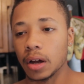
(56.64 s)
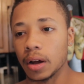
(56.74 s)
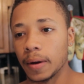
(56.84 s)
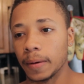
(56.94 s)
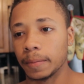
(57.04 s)

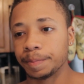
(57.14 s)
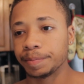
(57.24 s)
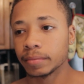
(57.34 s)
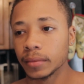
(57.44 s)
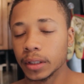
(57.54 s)
So
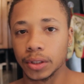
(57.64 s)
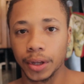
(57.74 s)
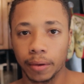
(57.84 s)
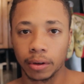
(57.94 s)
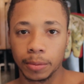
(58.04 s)

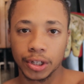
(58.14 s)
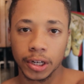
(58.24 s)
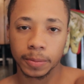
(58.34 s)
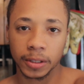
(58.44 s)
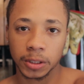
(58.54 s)
yeah, I'm going to be
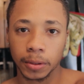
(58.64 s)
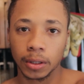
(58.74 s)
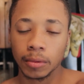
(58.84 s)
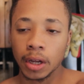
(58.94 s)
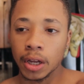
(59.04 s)
changing my split
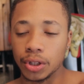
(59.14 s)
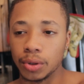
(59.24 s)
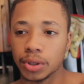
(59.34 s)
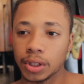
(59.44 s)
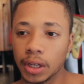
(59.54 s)
up.
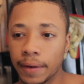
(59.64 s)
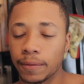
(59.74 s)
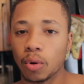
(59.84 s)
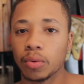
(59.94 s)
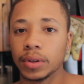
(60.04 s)
Usually
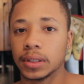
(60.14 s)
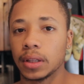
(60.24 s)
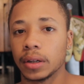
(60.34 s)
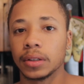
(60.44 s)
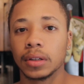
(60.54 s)
I've always
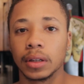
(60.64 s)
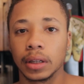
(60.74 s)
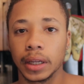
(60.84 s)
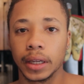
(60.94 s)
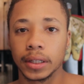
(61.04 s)
done
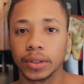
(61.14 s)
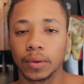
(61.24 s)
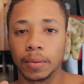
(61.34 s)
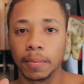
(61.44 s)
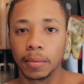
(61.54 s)

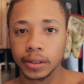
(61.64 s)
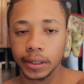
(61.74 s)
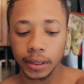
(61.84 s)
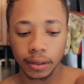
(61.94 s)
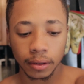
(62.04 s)
legs on
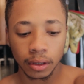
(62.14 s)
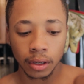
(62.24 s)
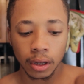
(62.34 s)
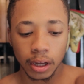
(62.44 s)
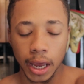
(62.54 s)
Monday.
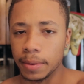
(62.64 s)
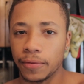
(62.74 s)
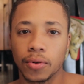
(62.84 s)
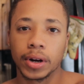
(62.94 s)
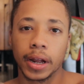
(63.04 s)
And
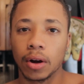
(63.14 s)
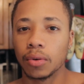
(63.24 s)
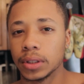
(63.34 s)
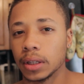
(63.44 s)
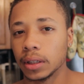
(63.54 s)
before that, I
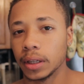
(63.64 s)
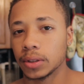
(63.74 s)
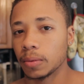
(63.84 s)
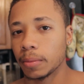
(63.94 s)
always done legs